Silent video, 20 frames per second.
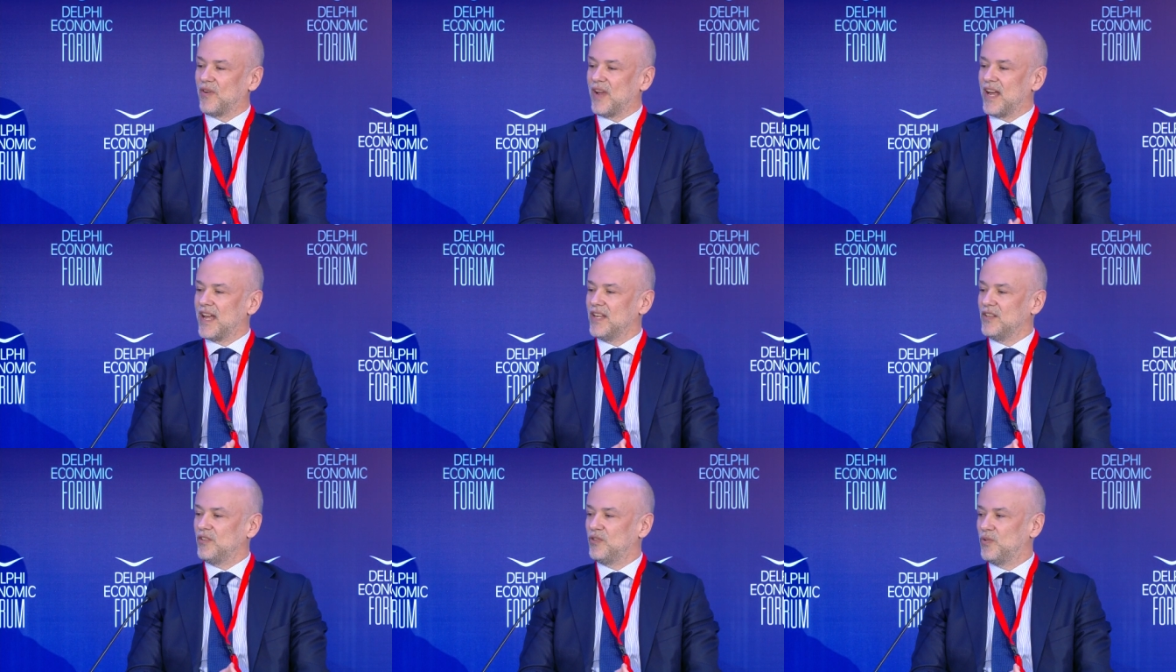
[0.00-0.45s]

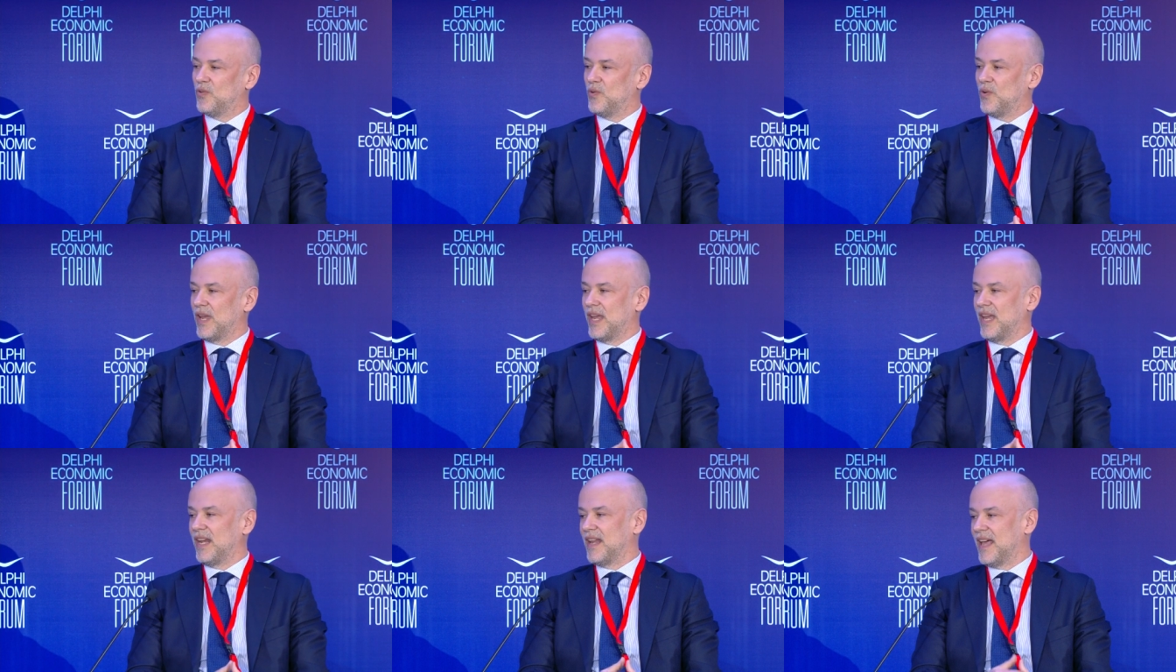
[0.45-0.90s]
try
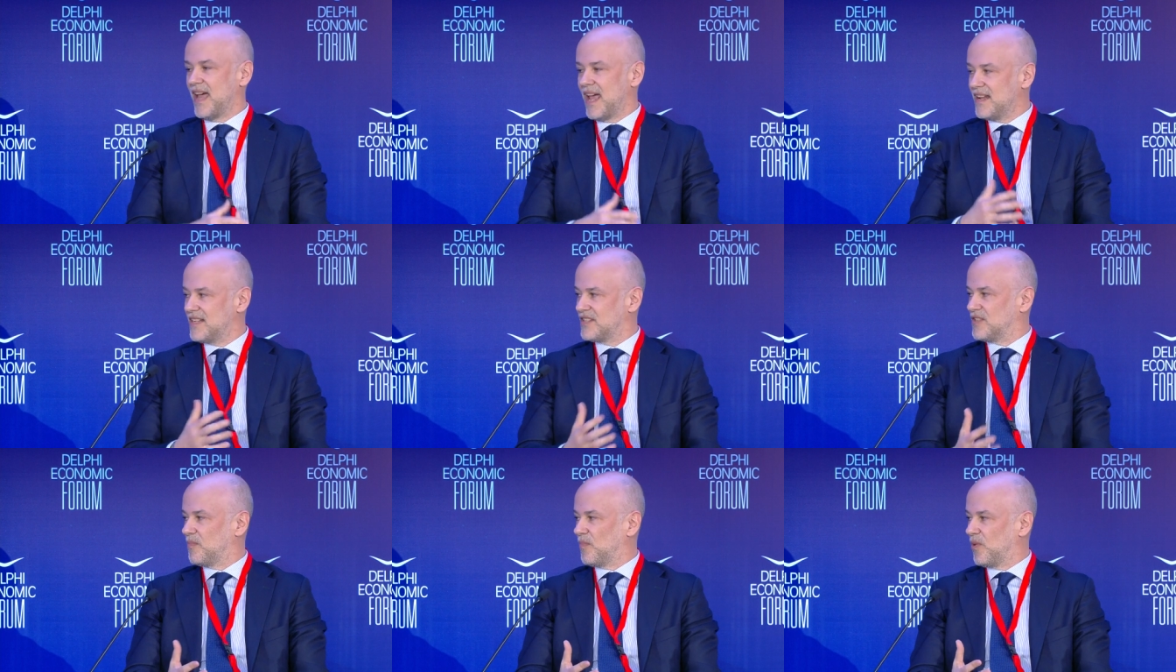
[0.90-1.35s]
to
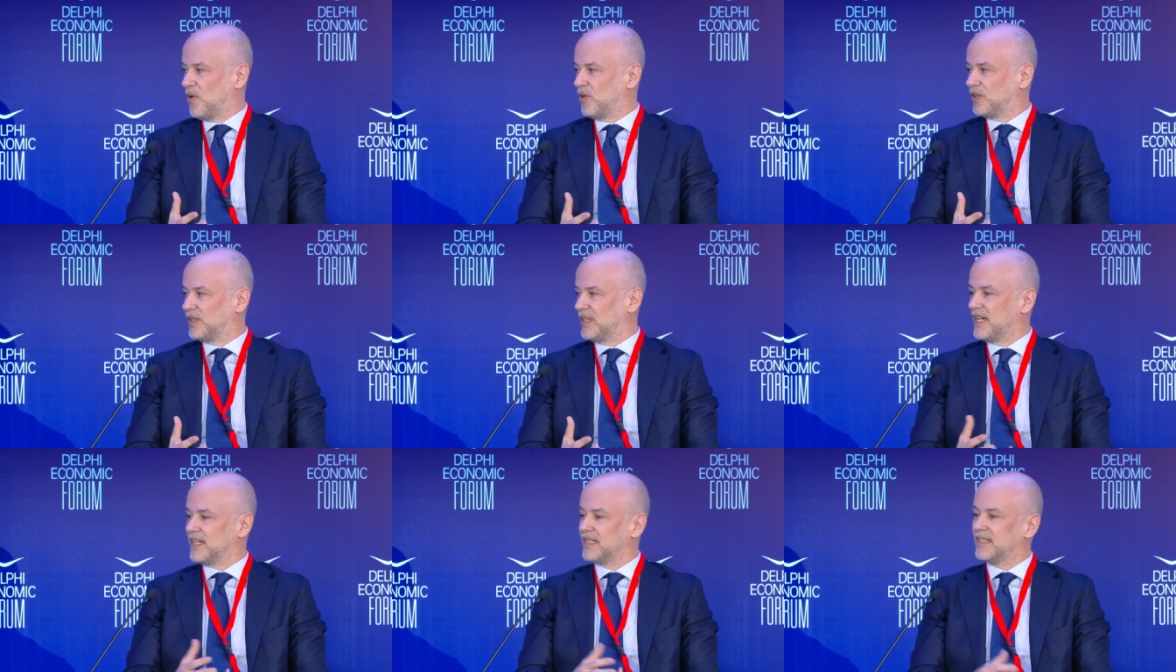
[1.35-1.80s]
enhance the
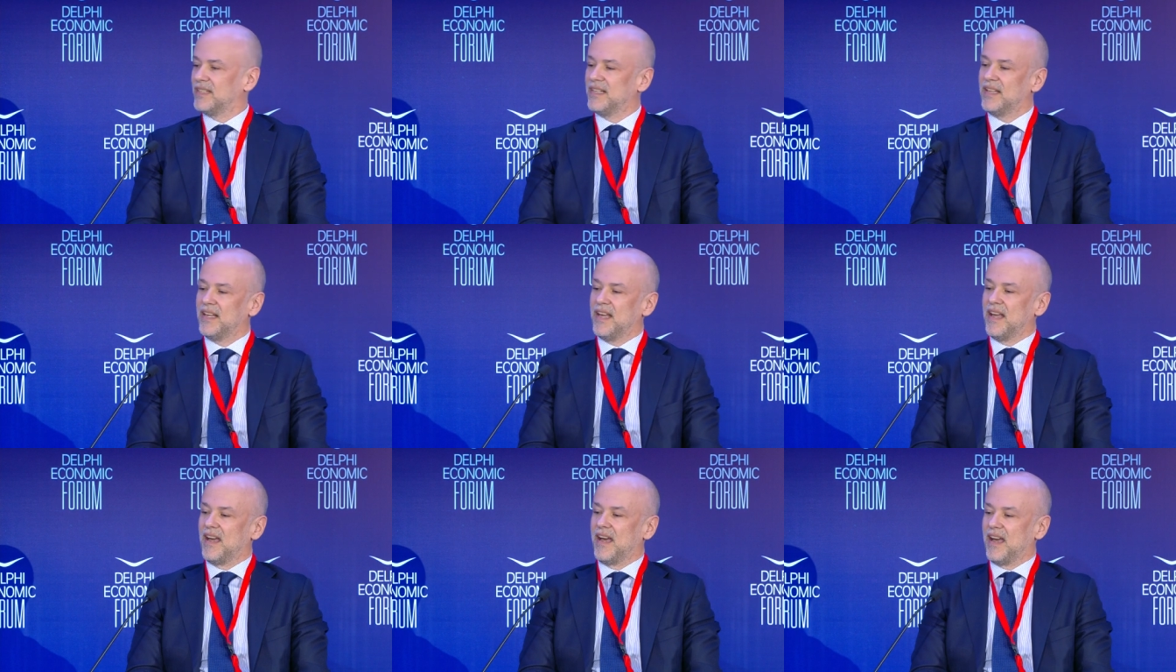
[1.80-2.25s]
product,
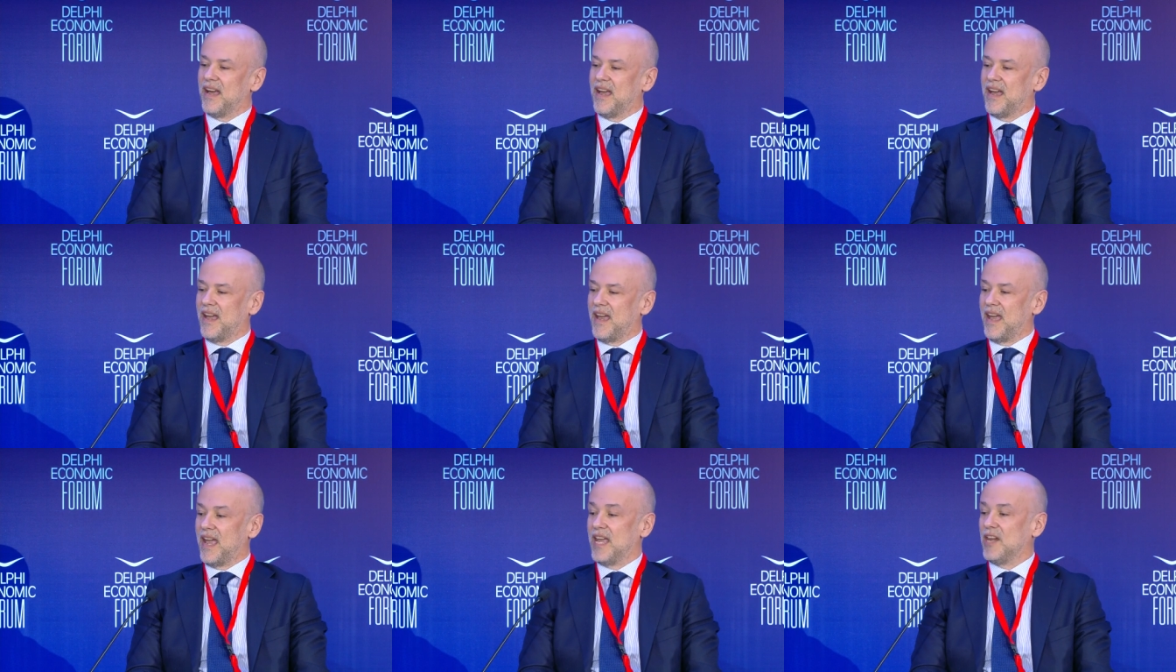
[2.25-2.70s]

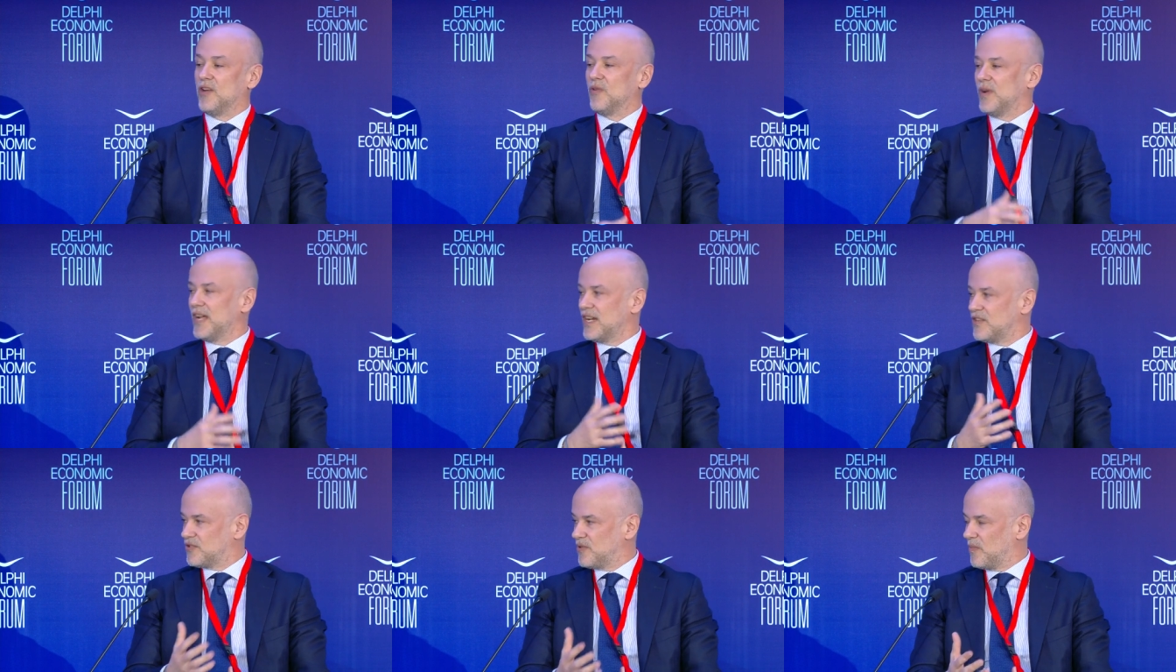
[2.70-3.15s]
uh,
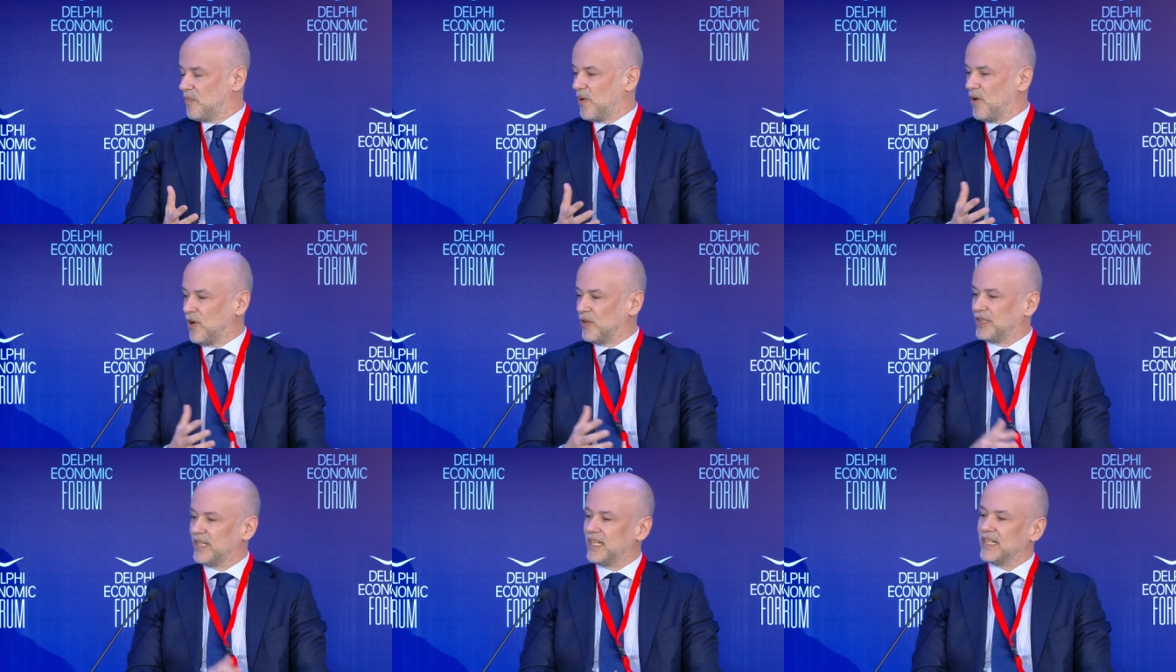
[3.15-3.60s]
enrich the
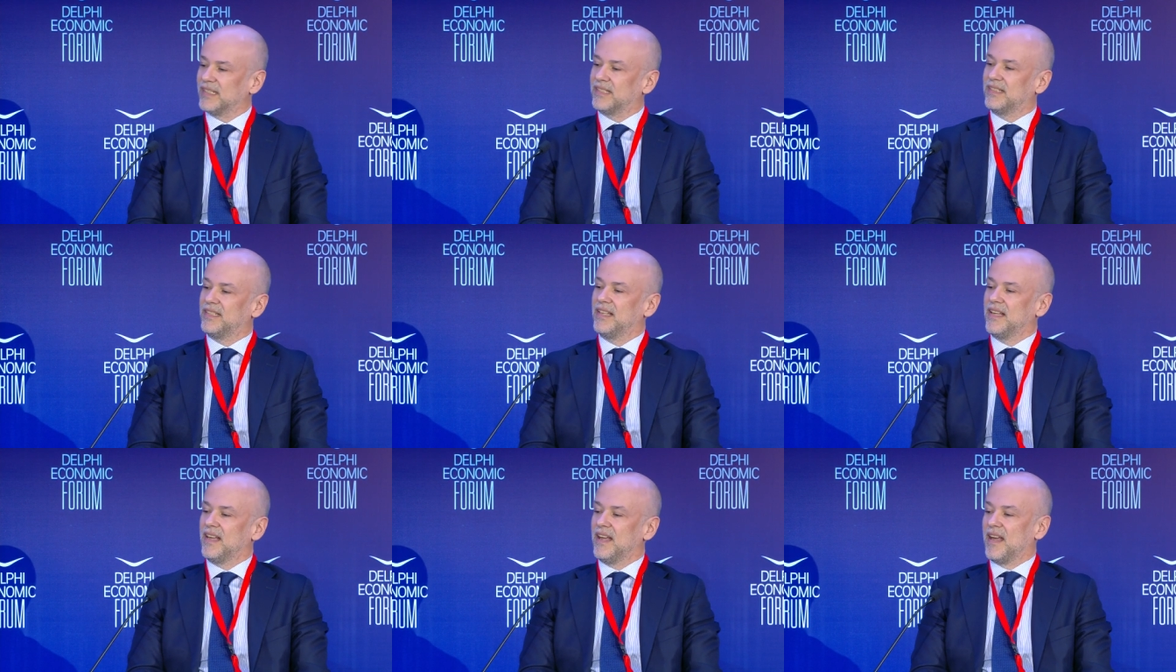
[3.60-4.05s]

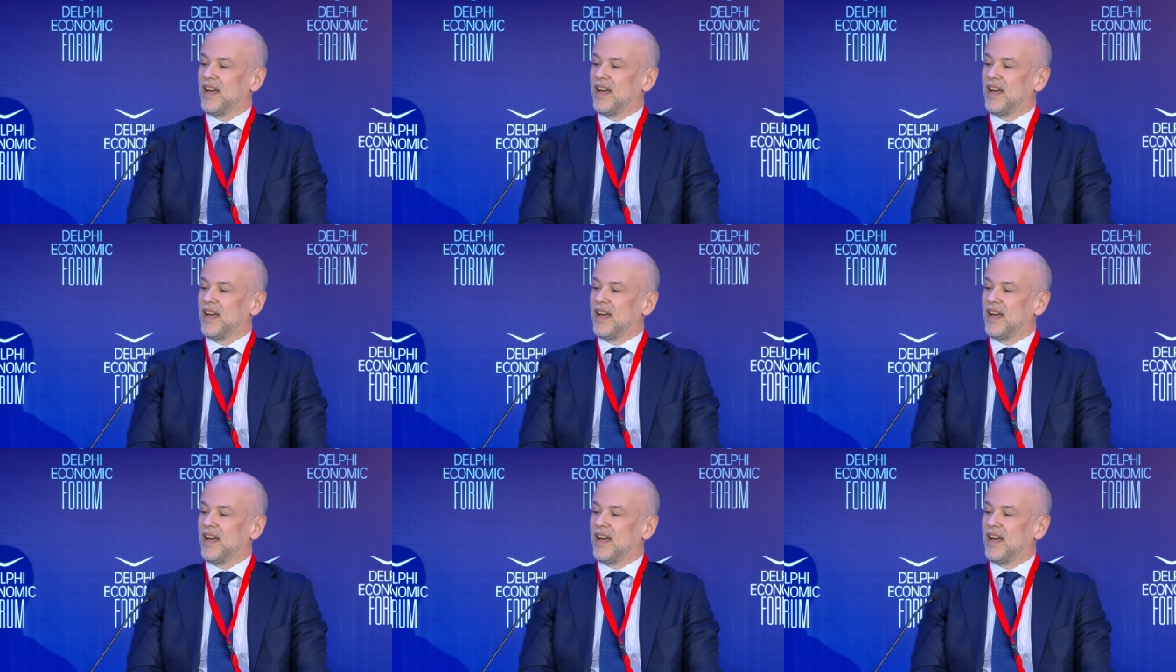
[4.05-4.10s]
product,